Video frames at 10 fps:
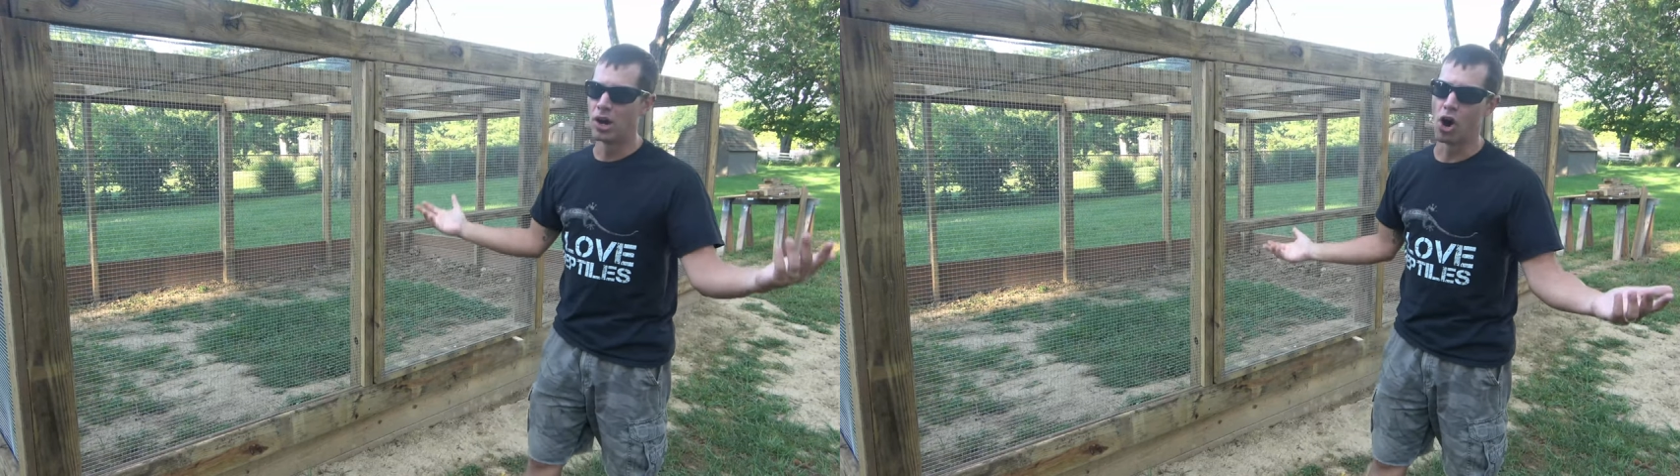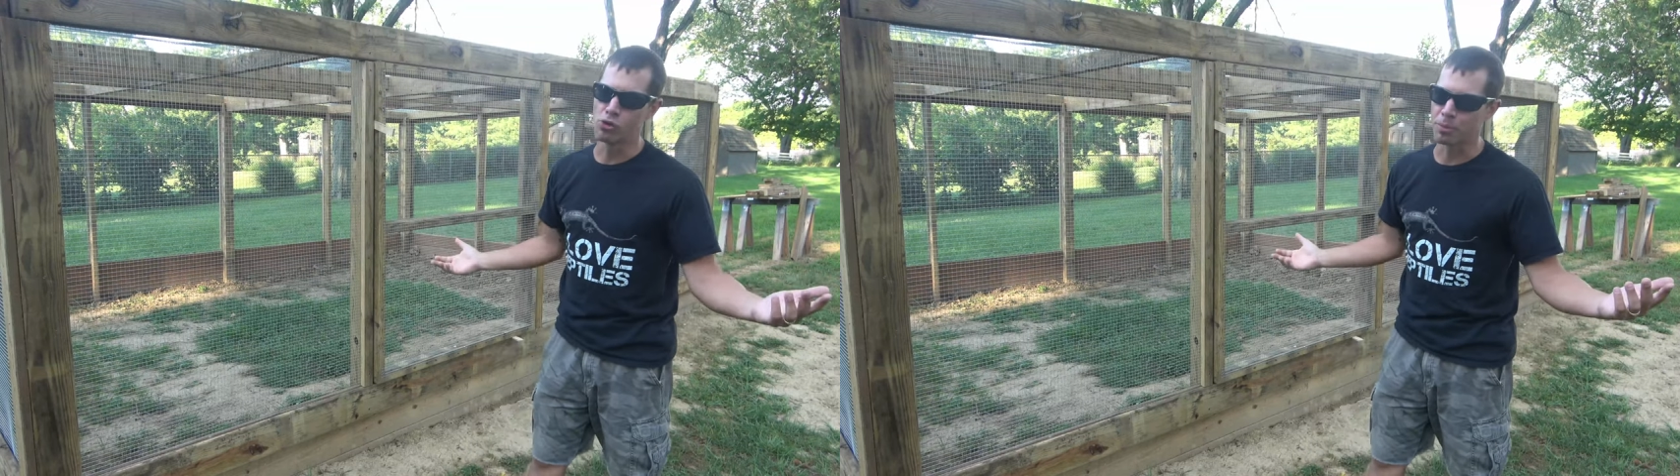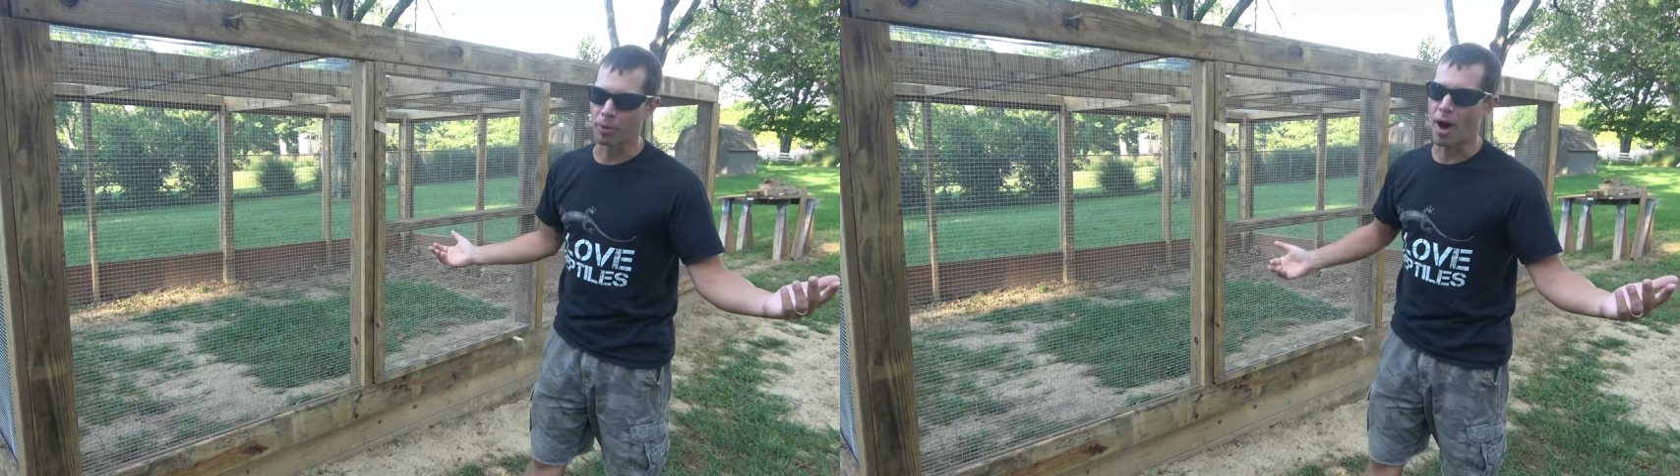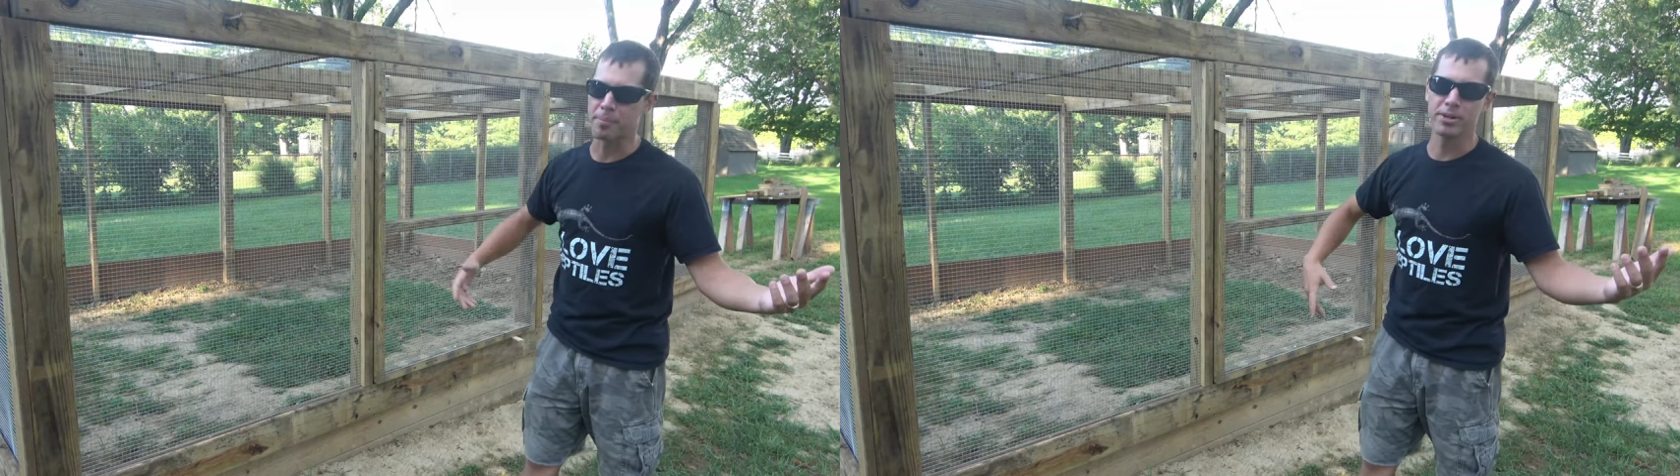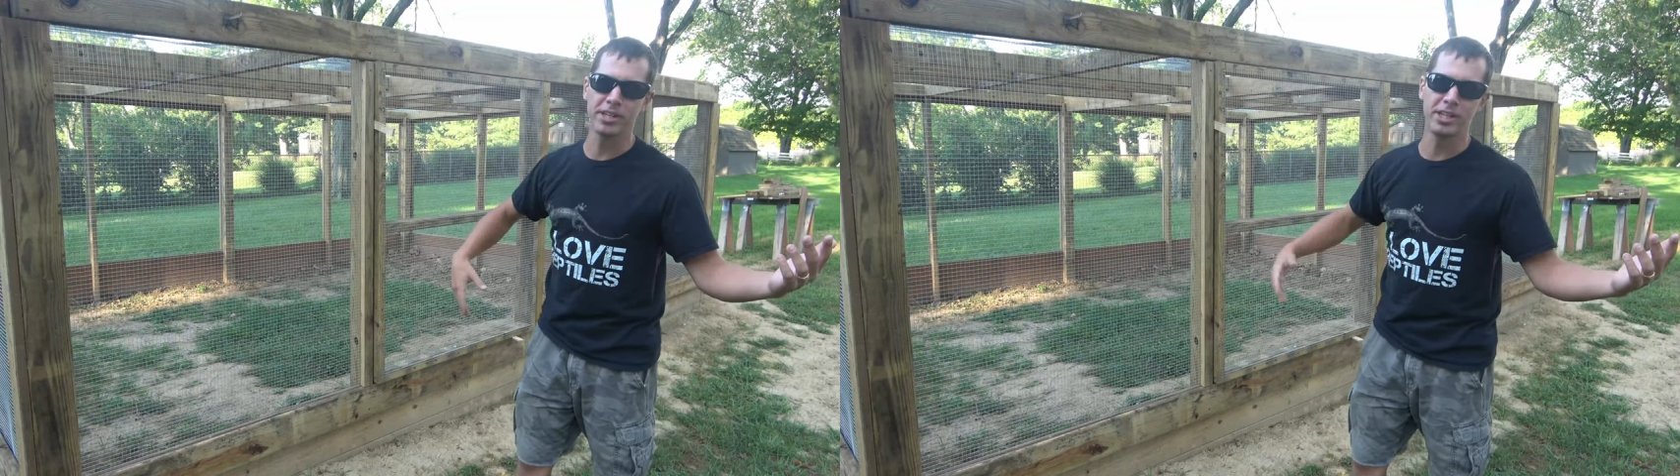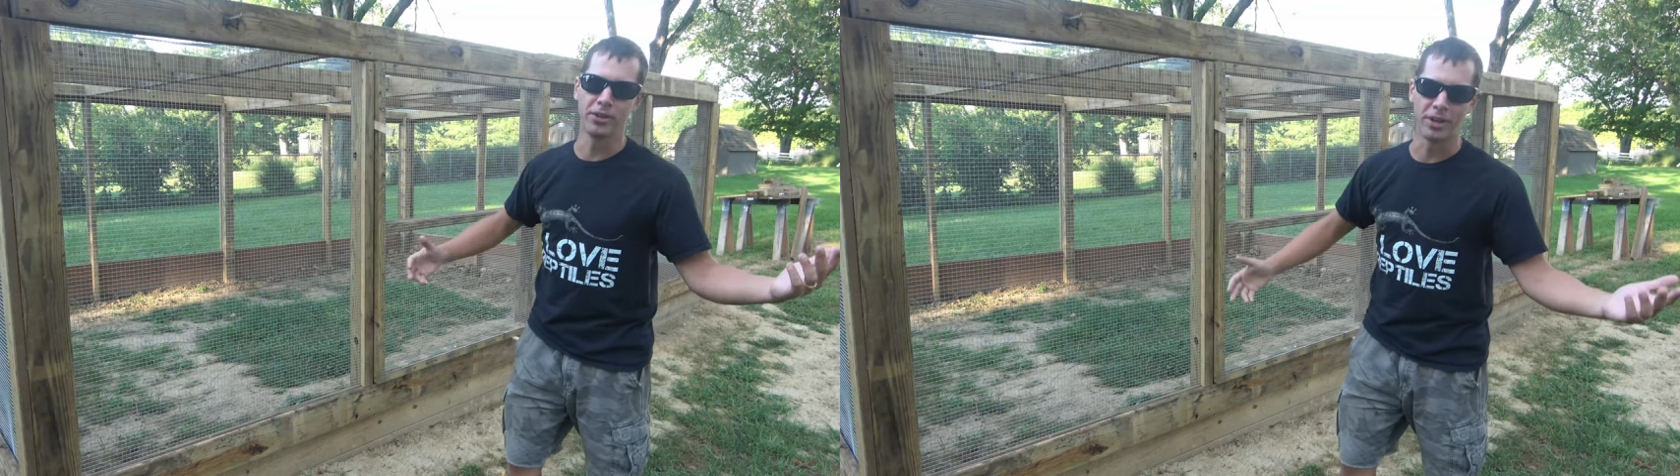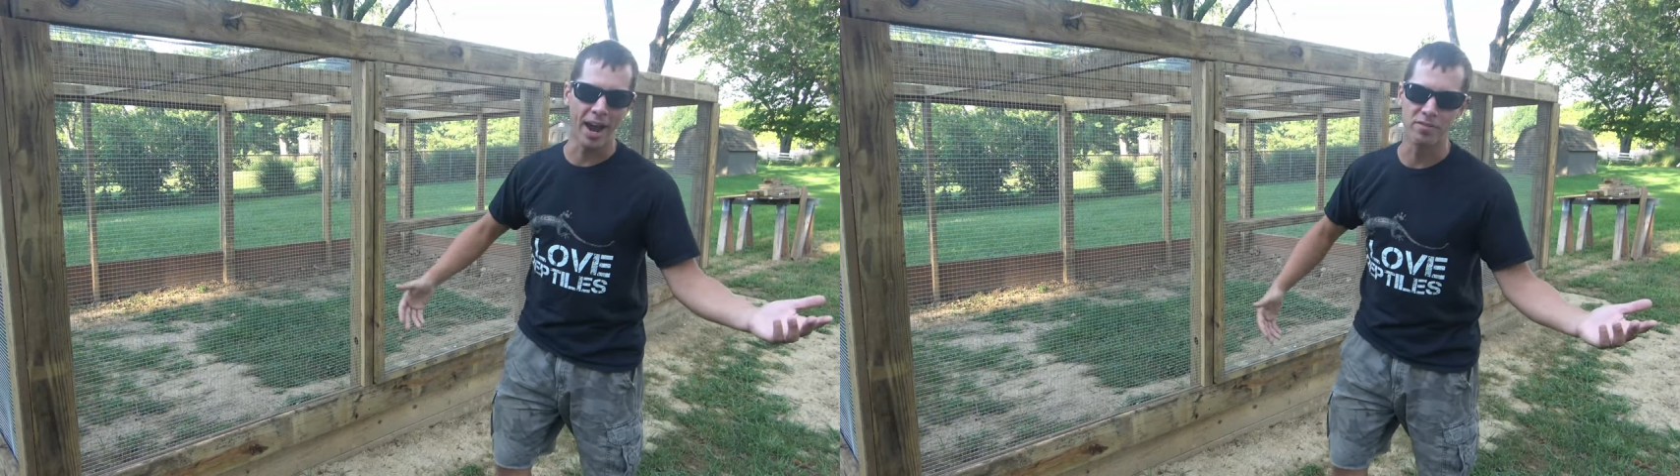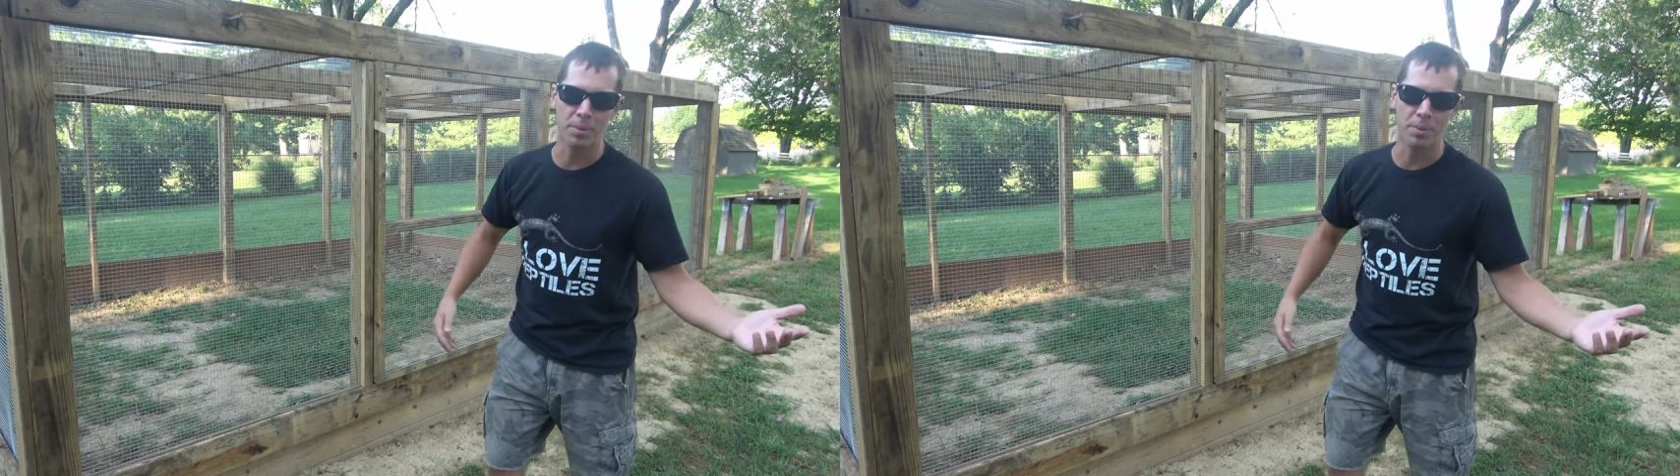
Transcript: own the property or have